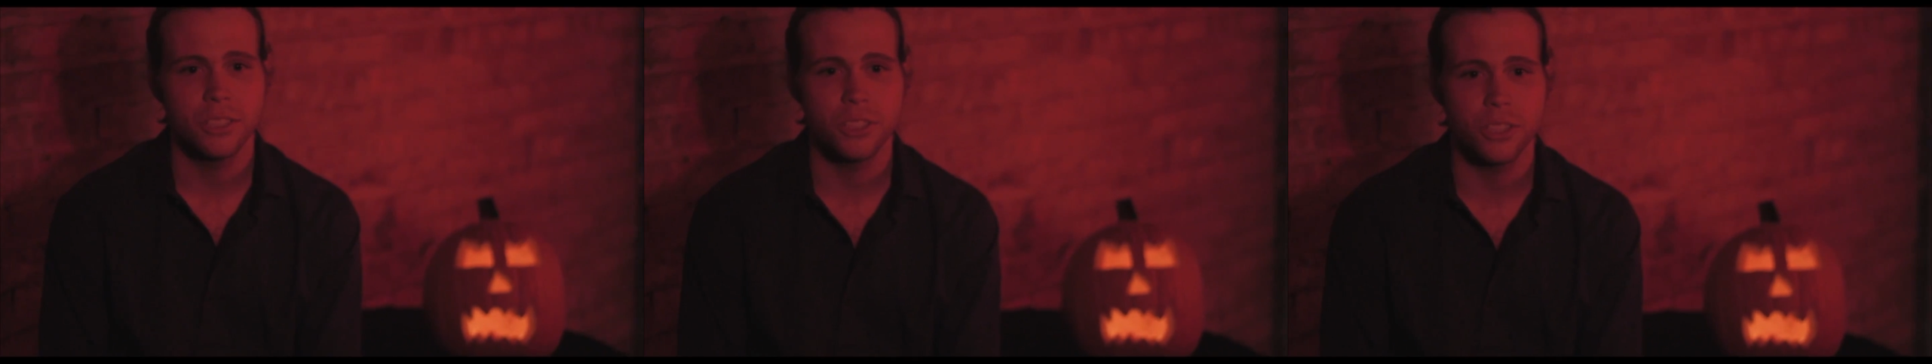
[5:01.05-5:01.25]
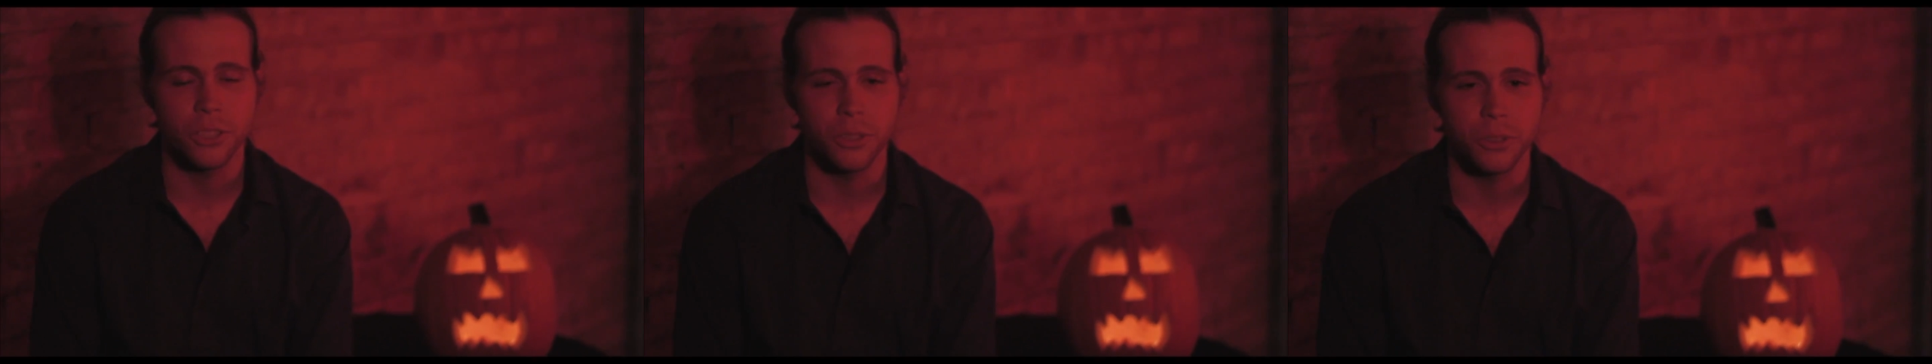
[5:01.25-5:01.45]

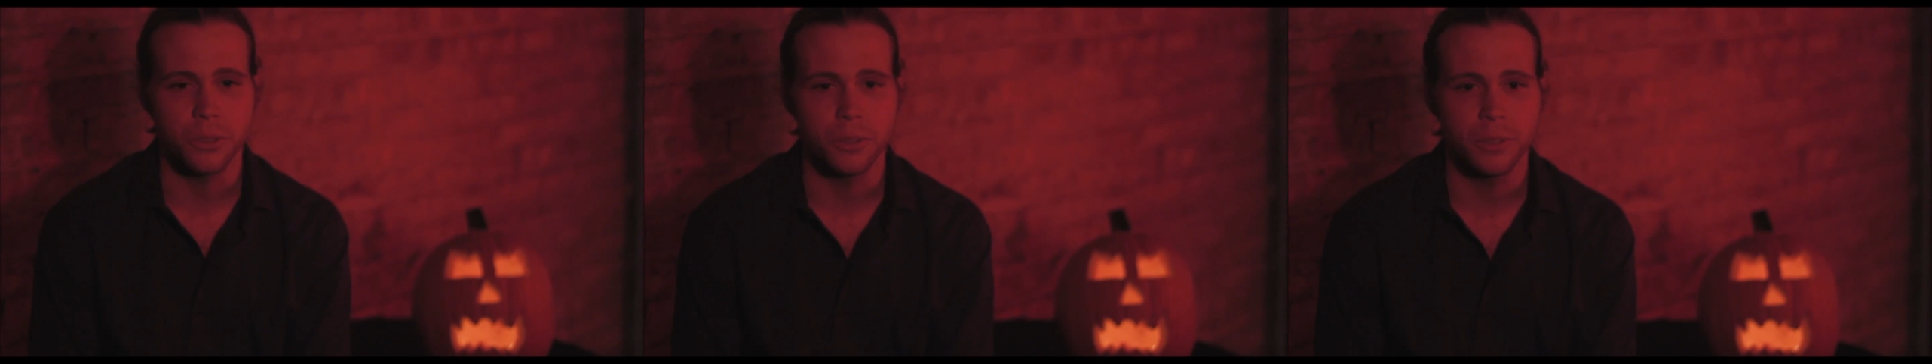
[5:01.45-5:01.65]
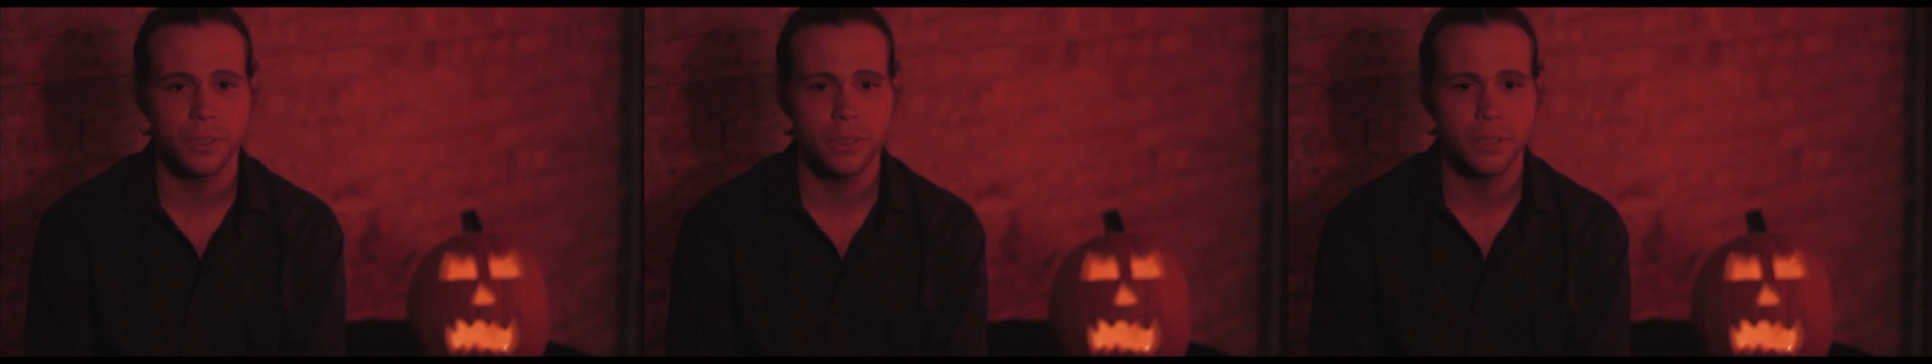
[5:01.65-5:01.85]

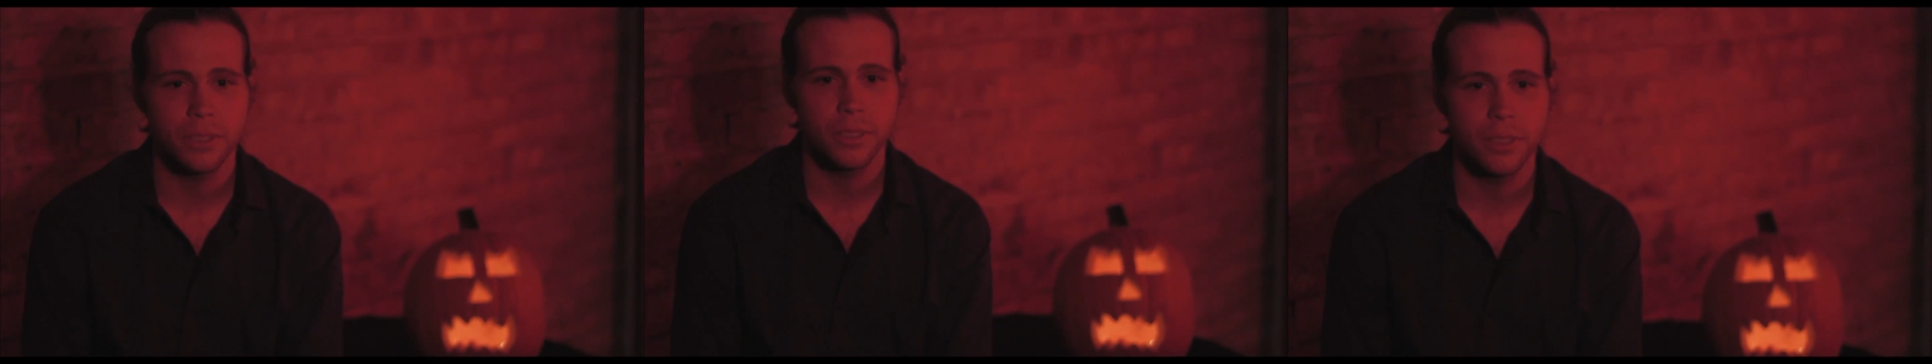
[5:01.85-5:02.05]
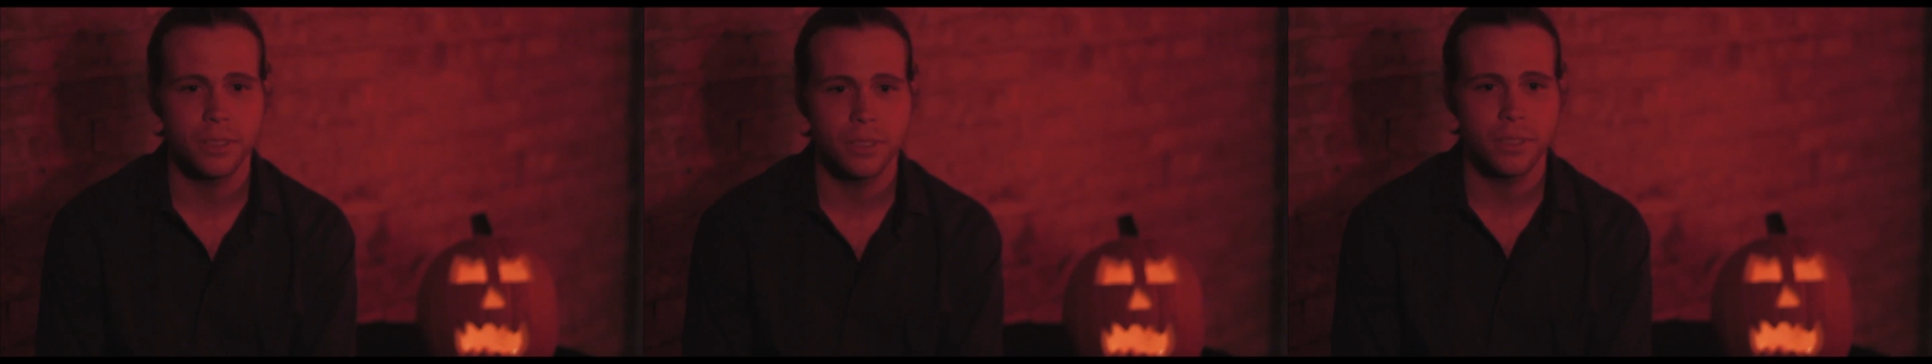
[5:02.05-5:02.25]
2,
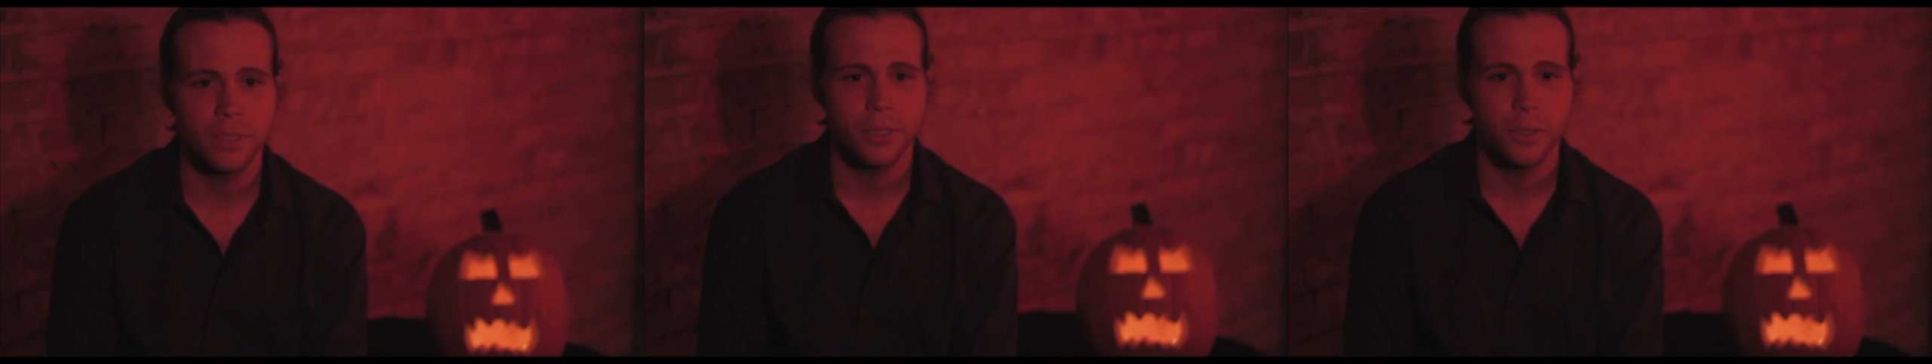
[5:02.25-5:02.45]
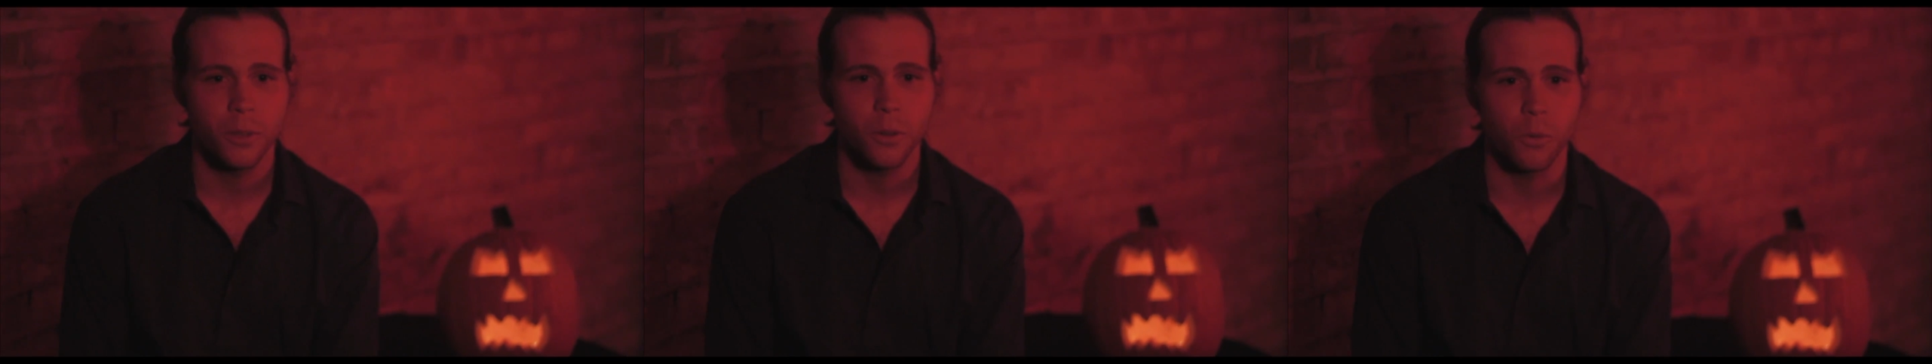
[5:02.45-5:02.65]

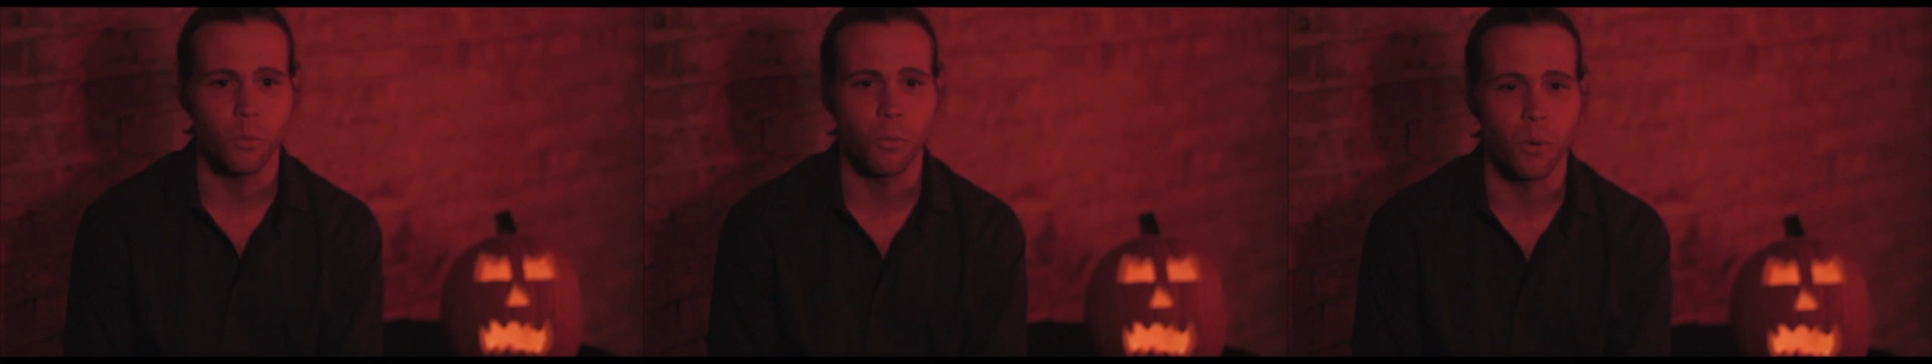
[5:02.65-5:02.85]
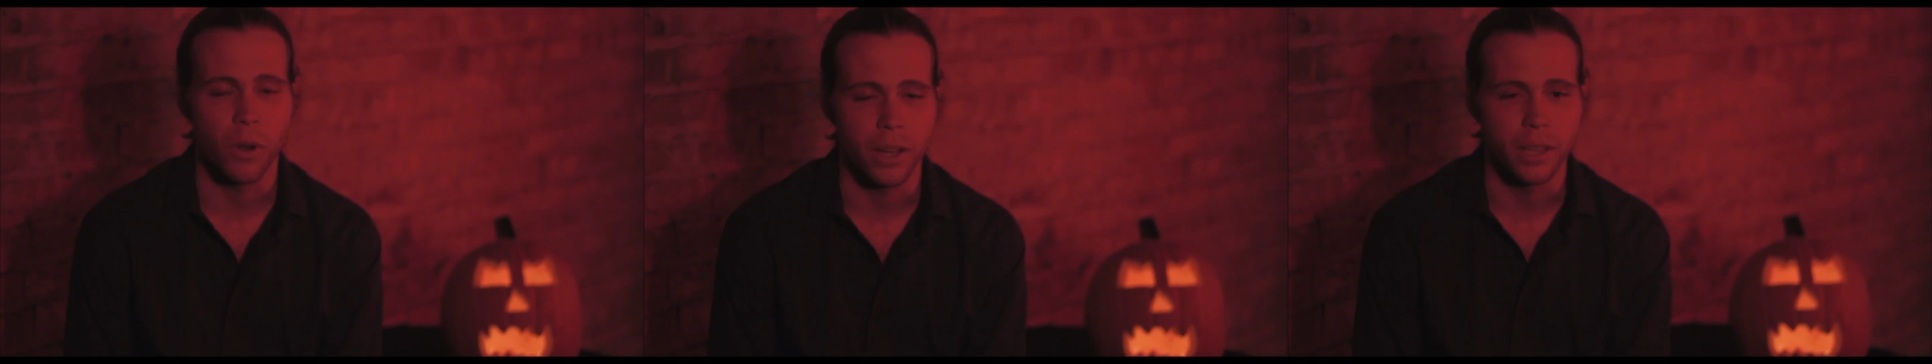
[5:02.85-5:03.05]

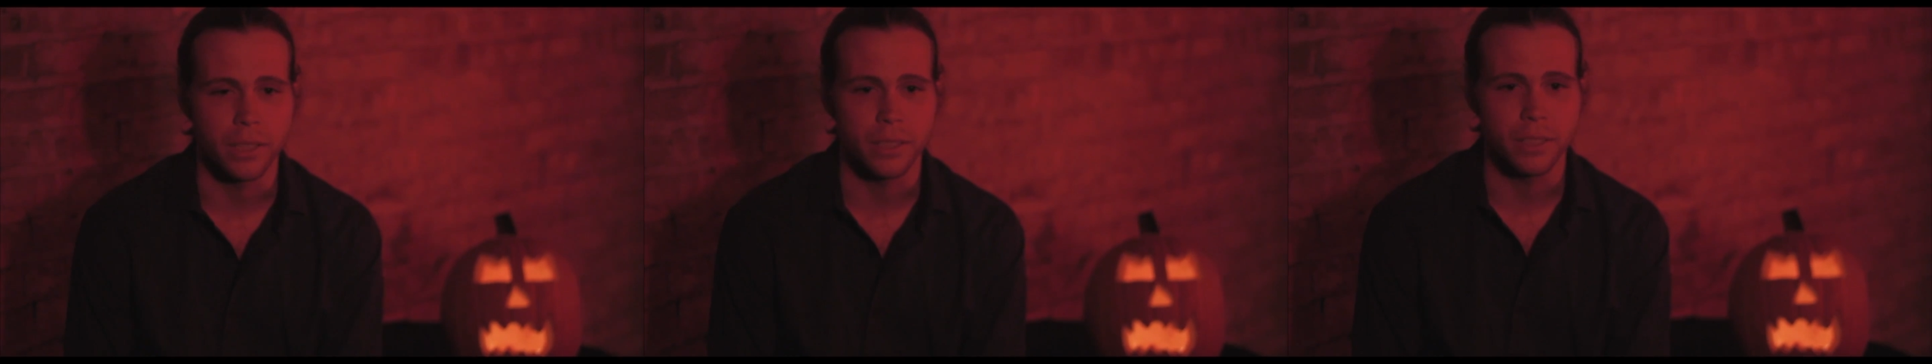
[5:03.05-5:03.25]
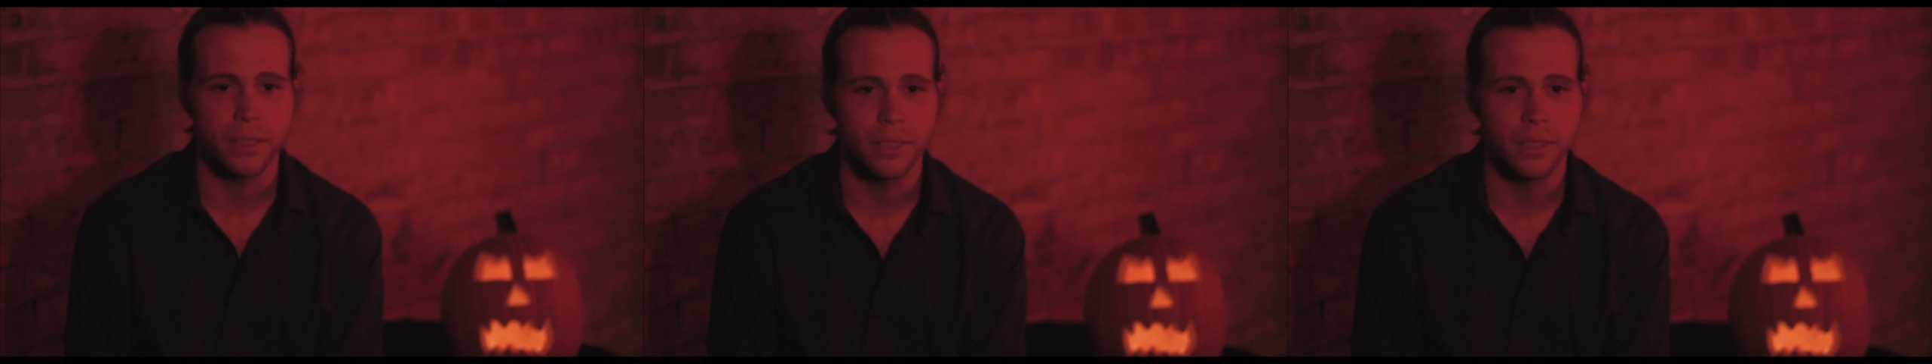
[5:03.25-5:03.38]
one.